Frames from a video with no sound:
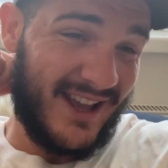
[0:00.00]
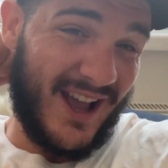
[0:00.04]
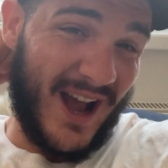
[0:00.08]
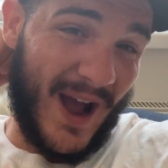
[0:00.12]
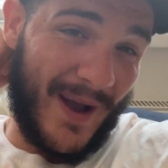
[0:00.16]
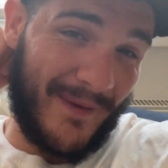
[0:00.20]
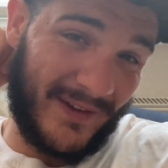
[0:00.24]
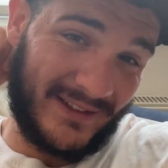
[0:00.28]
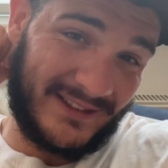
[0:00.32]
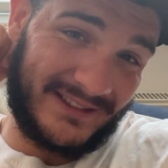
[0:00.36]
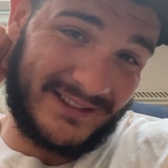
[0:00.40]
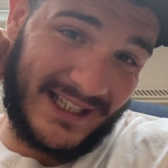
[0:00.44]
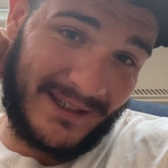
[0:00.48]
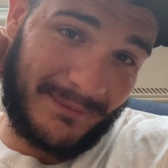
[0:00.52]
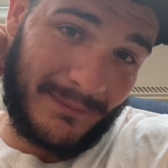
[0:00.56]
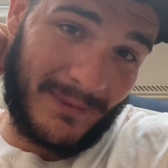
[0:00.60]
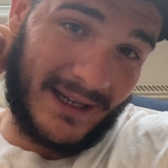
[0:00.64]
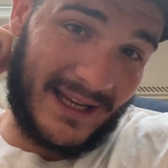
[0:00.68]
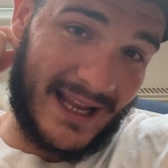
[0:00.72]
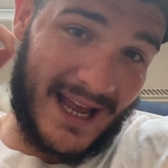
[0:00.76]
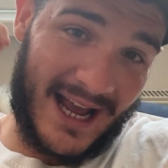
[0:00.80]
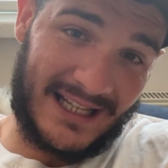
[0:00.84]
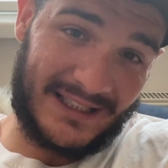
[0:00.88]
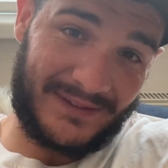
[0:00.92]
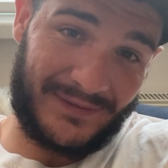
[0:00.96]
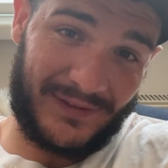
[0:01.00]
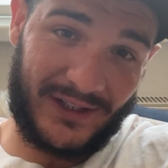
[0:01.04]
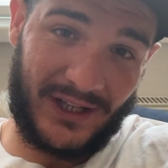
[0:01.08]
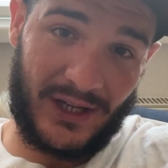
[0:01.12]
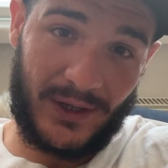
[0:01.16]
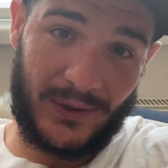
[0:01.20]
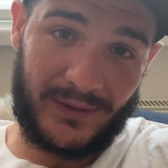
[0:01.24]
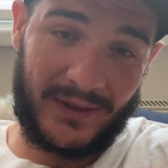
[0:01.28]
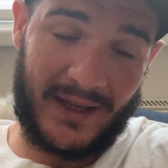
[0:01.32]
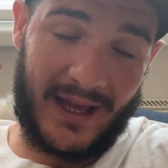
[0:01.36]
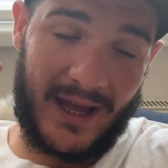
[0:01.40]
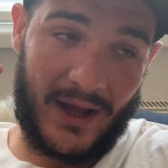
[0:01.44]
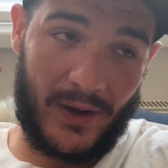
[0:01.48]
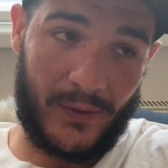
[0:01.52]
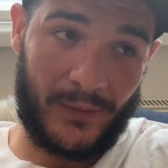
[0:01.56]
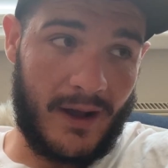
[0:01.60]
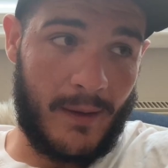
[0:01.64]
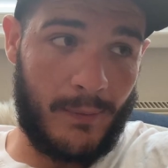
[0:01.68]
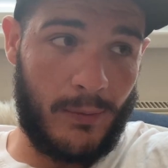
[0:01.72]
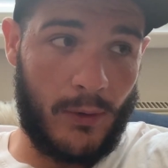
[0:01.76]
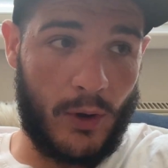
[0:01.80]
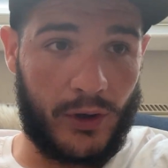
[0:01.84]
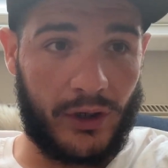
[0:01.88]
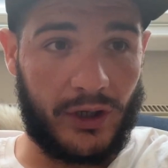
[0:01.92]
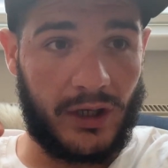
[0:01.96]
I've had to take my last video down.
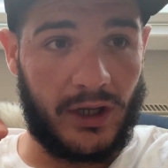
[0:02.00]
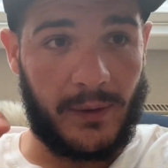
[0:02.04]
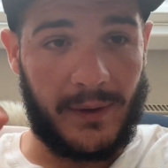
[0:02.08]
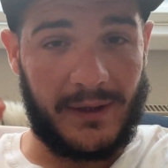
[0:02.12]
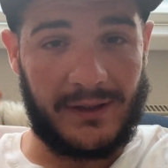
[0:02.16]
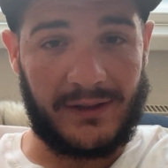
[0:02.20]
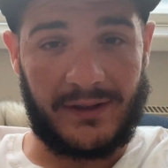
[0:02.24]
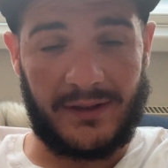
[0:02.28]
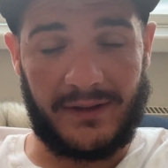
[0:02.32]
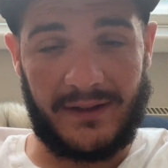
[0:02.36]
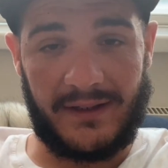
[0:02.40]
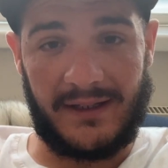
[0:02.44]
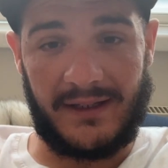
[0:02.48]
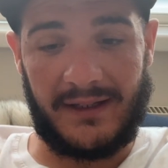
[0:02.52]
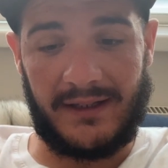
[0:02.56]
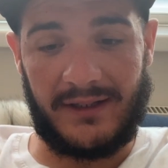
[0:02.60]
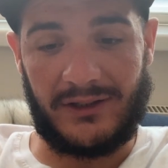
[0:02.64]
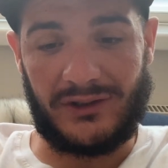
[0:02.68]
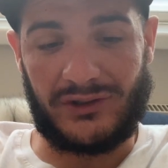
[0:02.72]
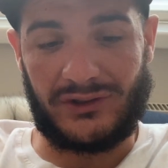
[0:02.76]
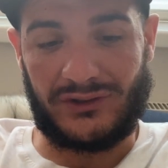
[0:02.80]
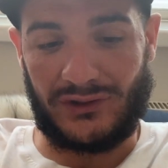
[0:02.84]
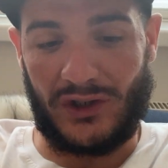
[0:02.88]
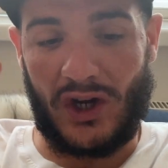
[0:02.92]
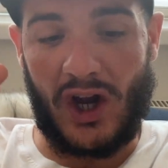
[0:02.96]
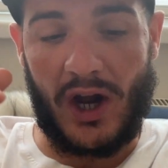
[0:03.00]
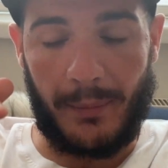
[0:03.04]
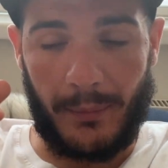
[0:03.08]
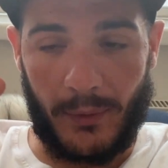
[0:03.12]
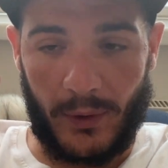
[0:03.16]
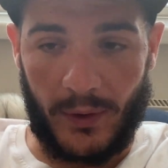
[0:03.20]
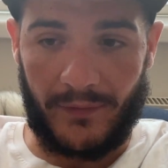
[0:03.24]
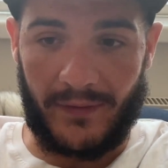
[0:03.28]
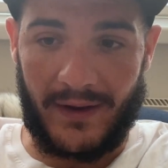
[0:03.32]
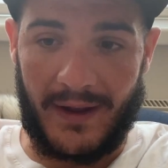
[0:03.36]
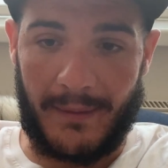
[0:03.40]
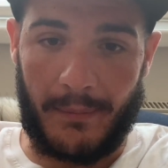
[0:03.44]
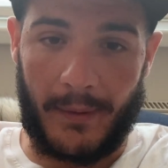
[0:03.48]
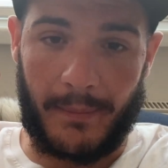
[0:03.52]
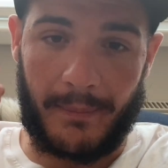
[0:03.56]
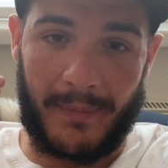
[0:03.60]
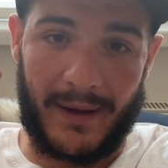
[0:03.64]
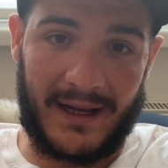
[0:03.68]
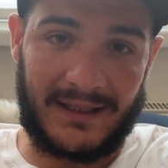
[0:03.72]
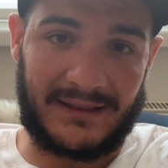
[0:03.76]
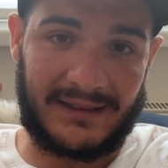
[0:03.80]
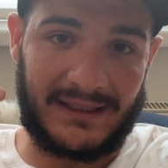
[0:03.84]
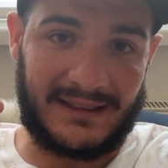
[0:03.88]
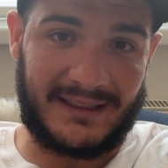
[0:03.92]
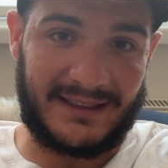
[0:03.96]
I'm not going to go into the drama of it, but
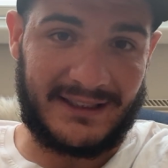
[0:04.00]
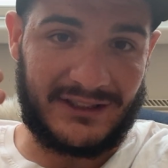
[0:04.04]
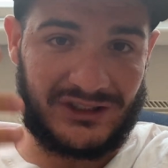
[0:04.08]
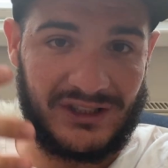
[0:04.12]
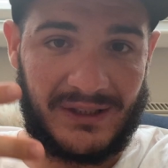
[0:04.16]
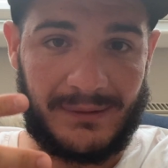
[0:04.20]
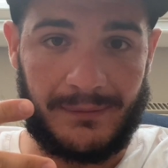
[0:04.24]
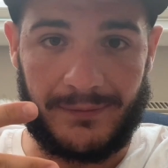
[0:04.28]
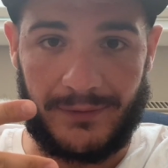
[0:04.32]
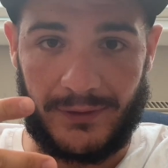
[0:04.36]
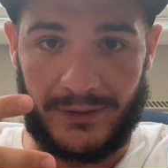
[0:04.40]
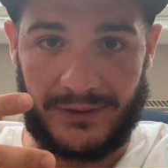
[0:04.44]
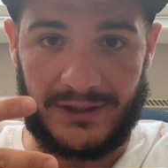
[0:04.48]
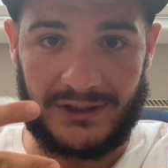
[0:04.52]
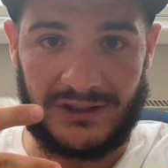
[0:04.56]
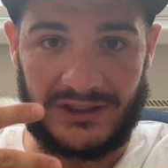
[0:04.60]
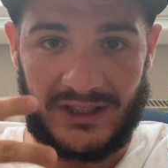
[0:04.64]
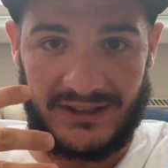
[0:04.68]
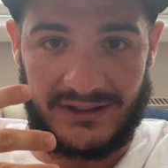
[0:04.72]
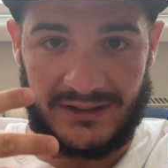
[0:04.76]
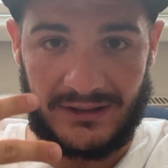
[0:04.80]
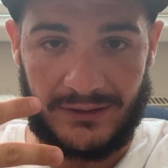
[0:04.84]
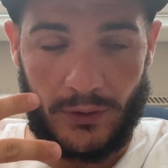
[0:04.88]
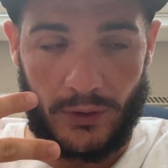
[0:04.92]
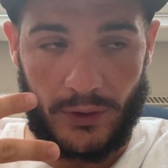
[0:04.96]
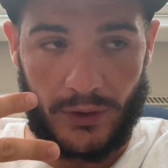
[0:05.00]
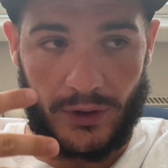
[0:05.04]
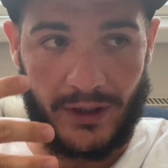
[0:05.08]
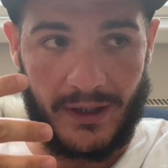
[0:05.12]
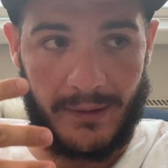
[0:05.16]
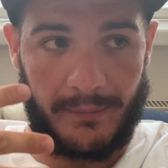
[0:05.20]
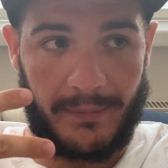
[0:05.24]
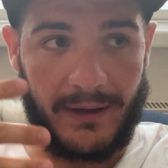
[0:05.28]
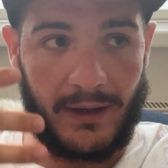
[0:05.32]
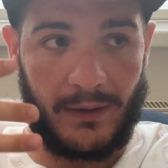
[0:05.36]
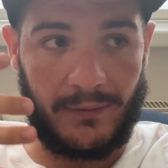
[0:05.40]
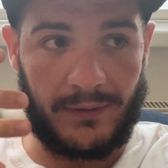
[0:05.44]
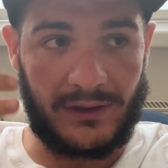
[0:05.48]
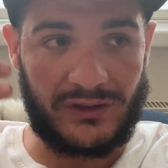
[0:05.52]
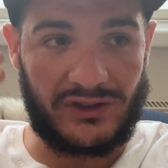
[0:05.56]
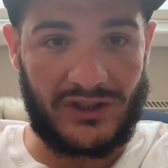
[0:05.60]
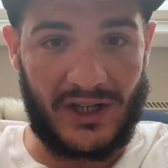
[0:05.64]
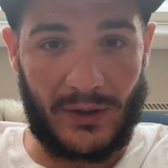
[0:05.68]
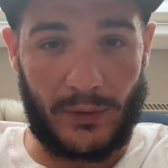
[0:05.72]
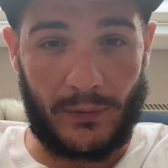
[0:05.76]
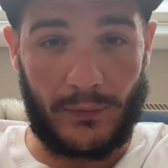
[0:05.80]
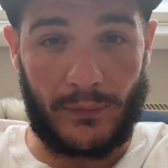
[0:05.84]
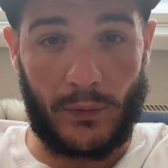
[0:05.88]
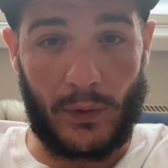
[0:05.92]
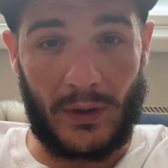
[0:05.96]
basically gym footage is not going to be on the
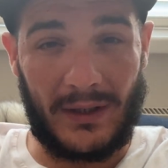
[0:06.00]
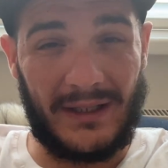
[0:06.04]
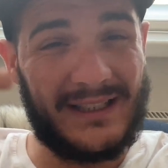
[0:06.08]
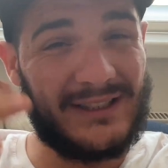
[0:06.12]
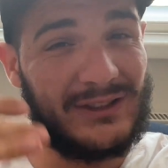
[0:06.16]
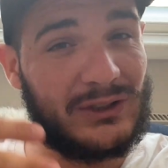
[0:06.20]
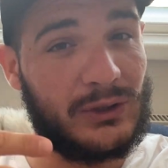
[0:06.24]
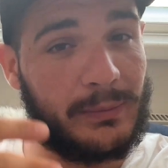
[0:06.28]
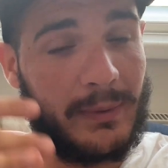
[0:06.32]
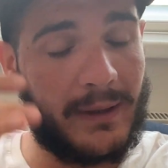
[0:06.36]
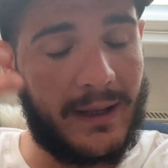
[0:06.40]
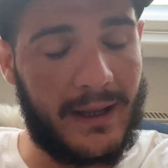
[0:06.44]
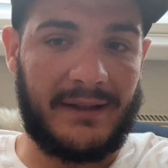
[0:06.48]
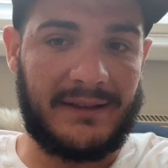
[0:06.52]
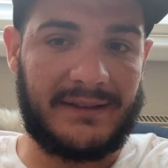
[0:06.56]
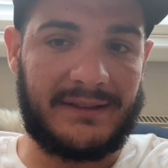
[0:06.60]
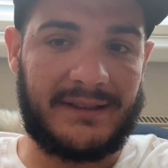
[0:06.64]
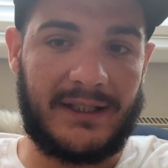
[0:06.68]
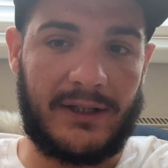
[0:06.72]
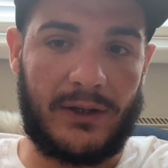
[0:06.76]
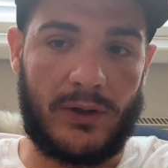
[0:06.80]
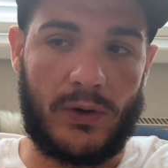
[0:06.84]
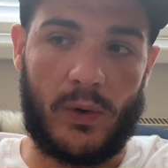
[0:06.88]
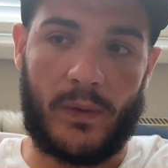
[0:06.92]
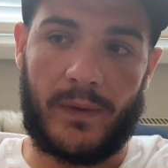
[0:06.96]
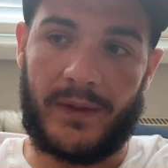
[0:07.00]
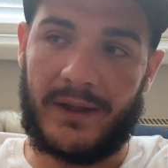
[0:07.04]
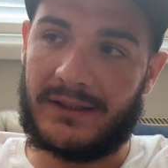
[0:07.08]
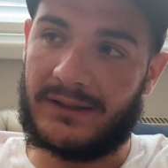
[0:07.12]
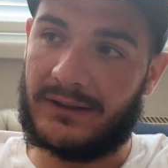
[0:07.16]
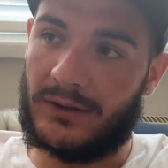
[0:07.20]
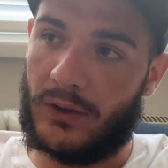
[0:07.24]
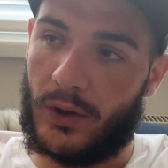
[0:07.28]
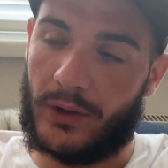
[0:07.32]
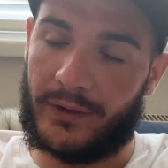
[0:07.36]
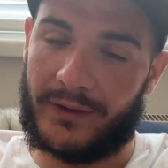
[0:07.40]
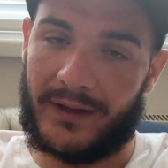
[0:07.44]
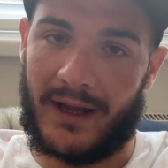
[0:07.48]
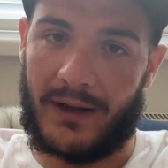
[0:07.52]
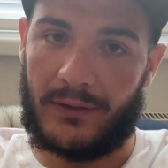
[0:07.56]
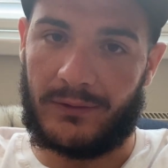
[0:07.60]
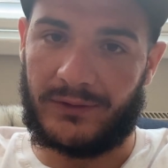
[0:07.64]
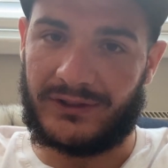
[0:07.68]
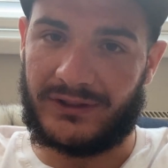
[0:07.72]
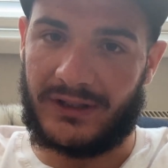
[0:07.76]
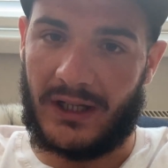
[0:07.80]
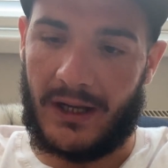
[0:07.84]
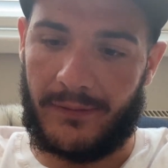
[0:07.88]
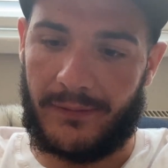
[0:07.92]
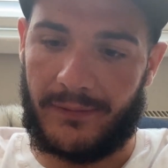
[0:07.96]
channel for a little bit until this lockdown
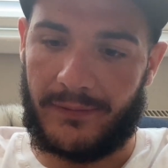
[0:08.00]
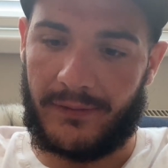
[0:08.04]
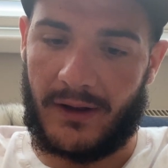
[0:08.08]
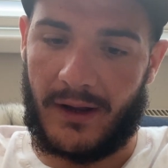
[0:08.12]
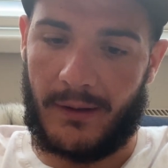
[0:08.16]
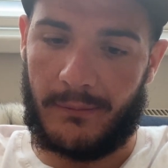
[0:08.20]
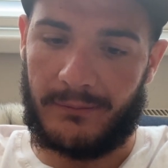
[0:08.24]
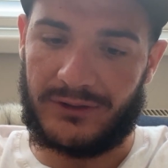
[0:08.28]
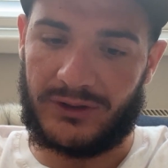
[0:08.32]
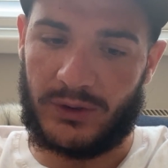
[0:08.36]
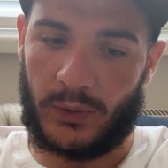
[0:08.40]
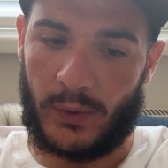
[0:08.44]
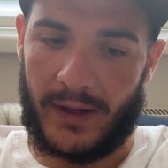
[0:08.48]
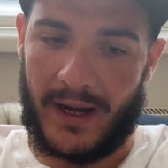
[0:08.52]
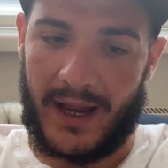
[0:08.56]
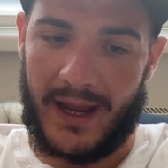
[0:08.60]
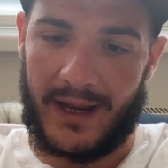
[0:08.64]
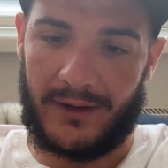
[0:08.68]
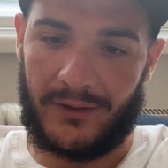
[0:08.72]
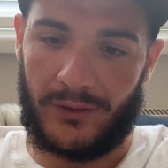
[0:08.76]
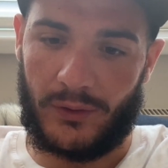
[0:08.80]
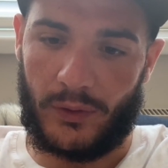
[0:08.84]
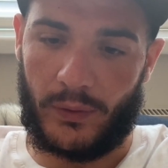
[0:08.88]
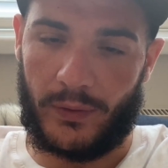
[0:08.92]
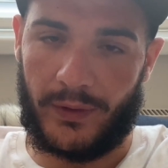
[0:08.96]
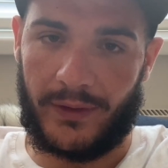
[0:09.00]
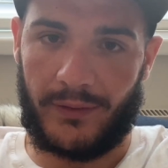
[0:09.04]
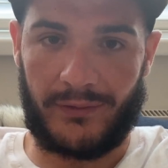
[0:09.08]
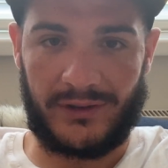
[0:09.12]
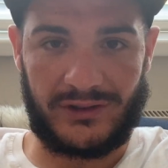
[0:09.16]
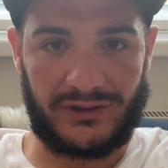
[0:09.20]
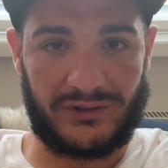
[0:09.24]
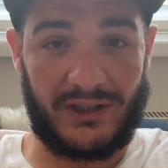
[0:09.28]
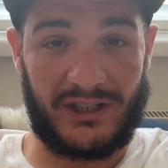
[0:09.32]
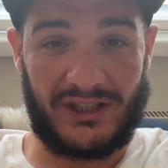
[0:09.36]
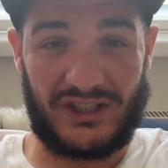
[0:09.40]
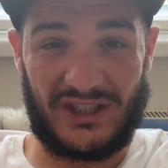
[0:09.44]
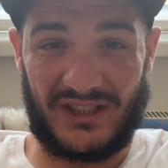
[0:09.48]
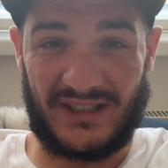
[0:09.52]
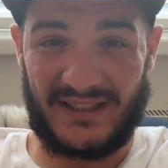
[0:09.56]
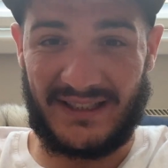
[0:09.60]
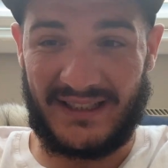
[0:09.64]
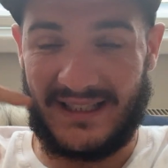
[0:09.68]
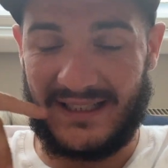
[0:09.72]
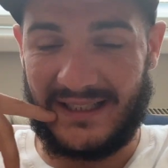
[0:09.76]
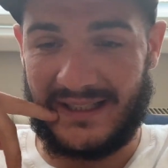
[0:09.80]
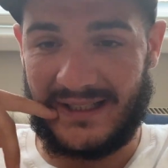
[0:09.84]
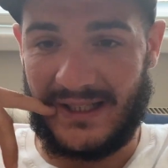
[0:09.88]
stuff comes to an end or the restrictions ease.